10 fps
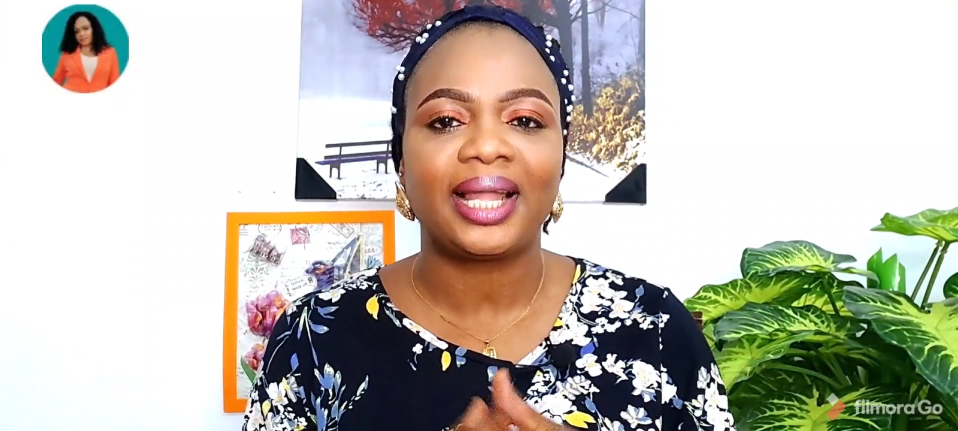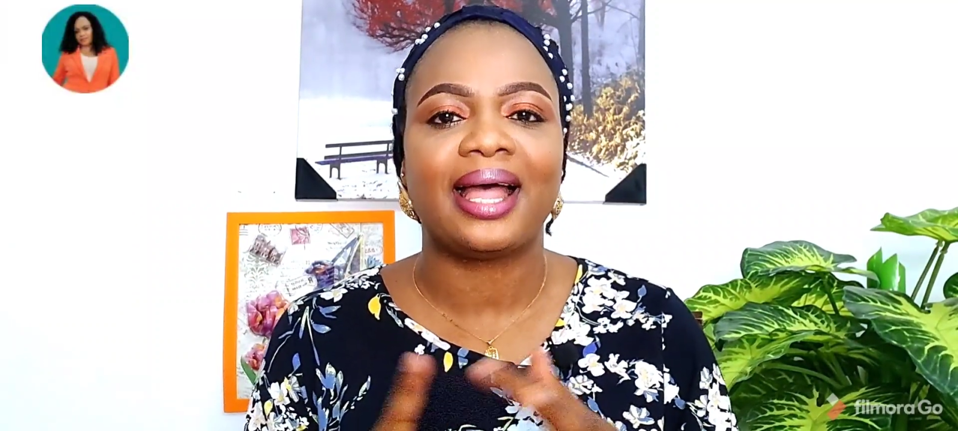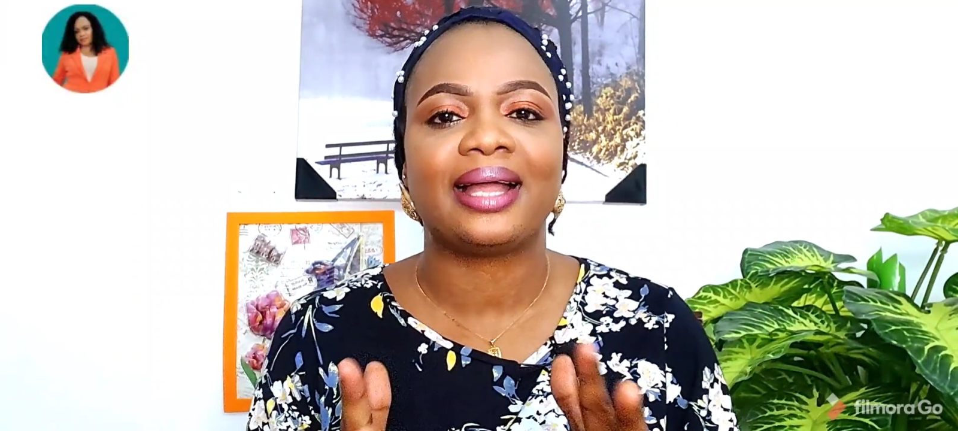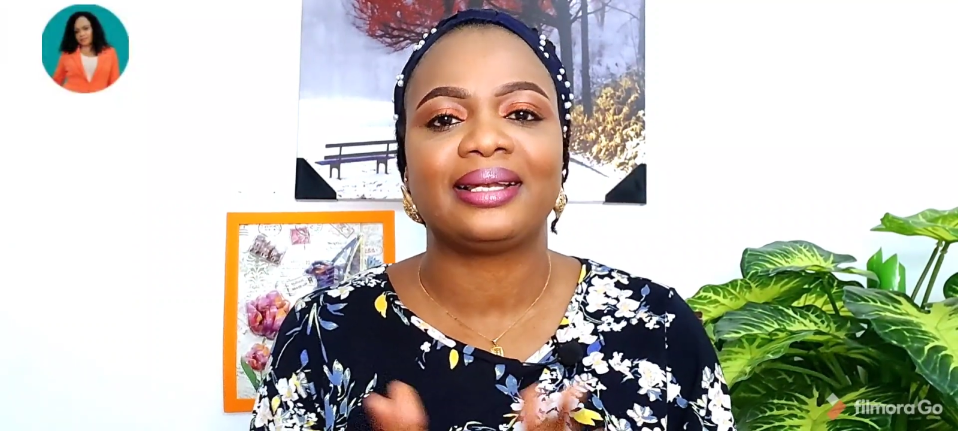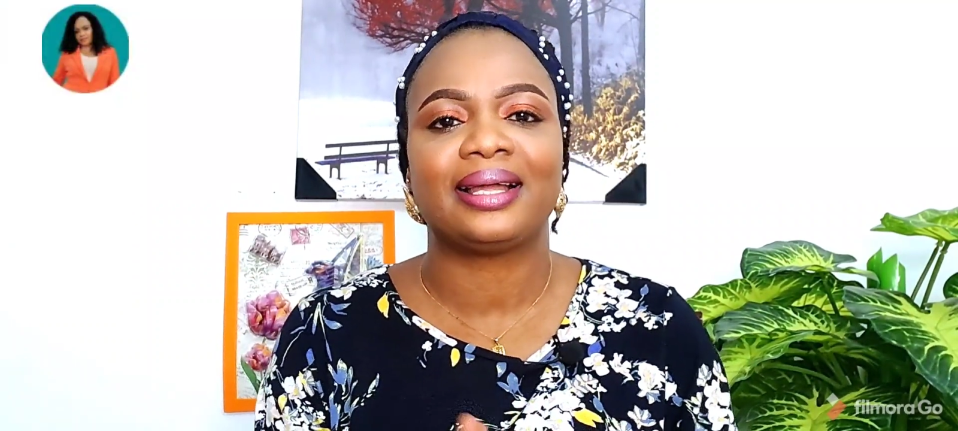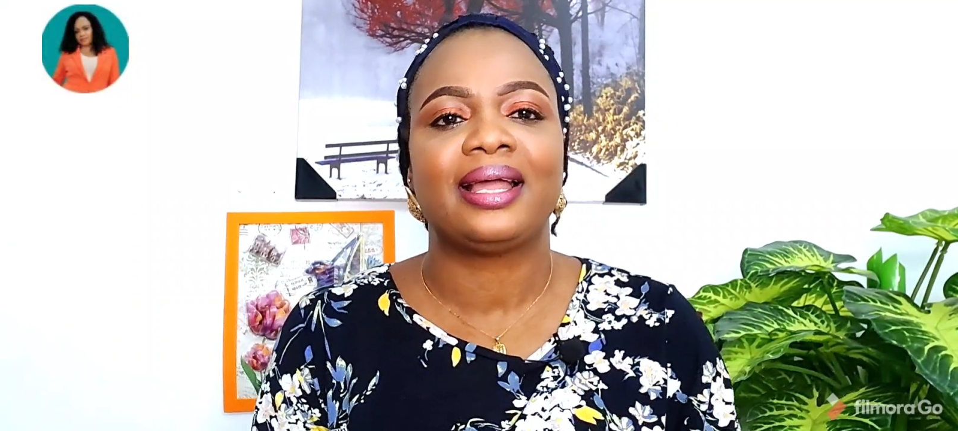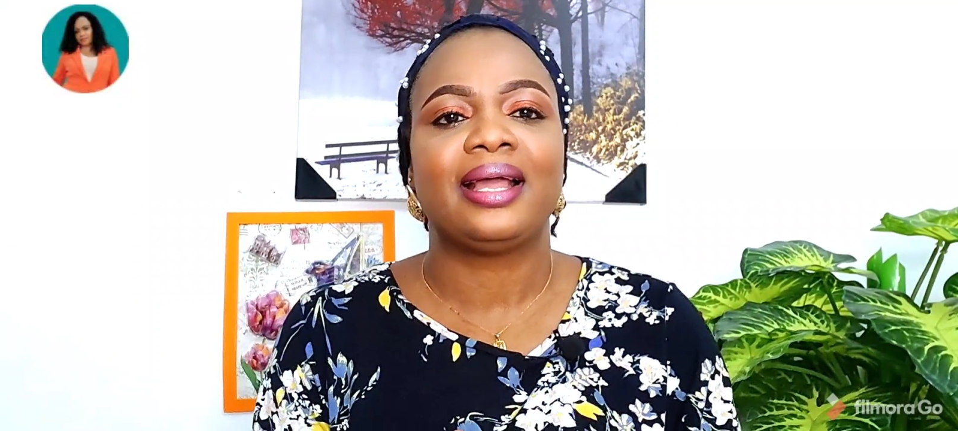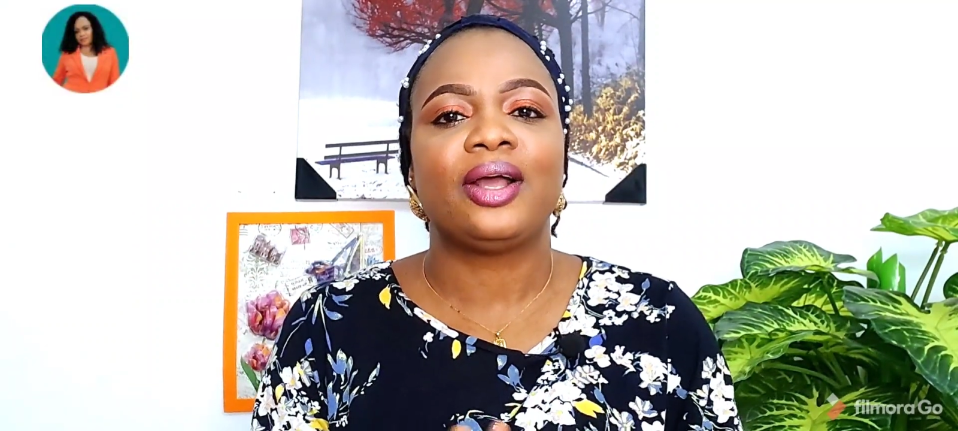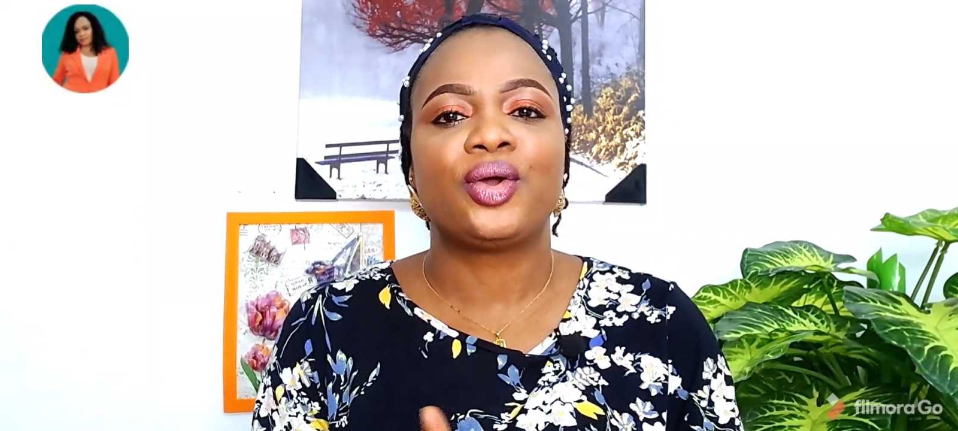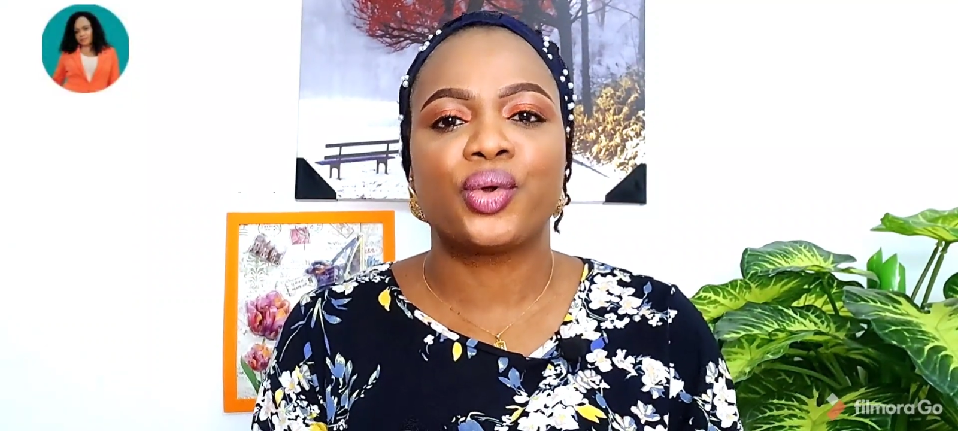and
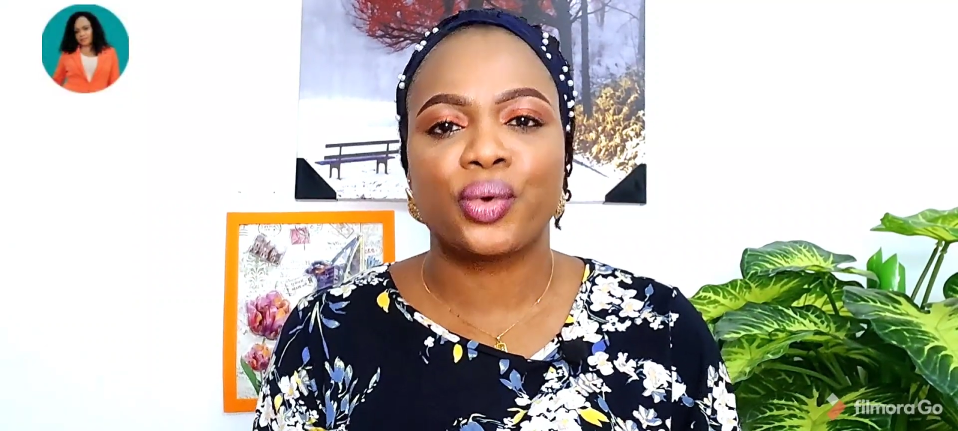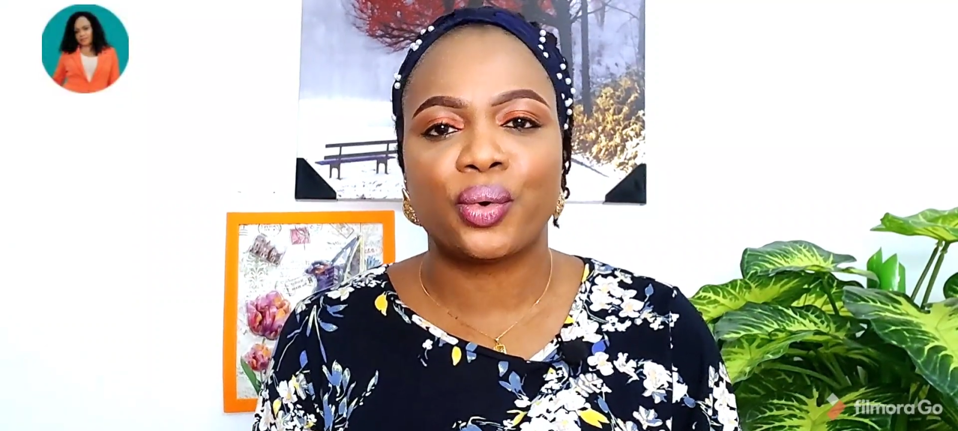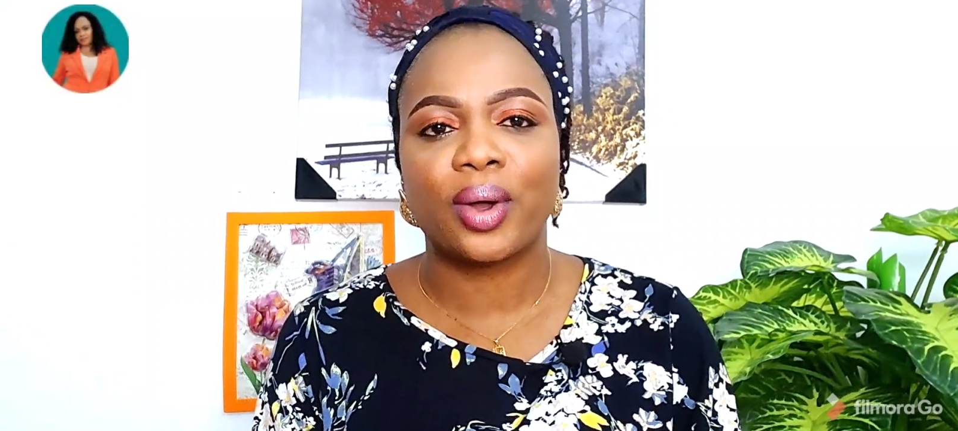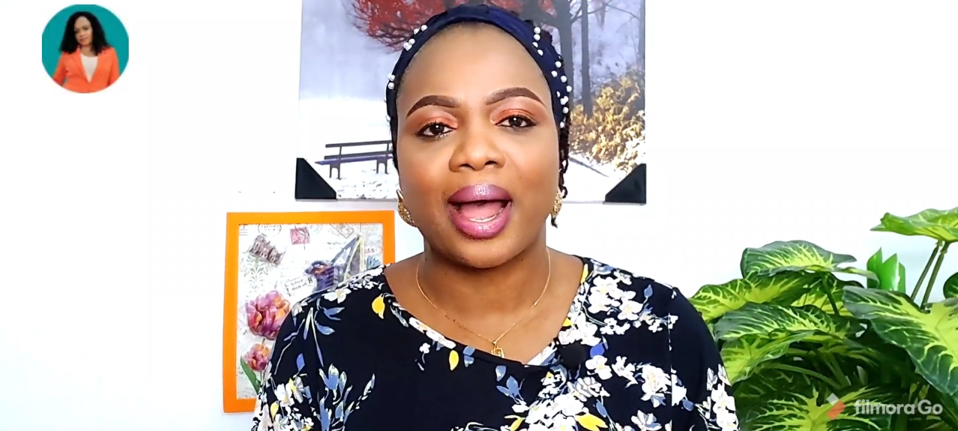grow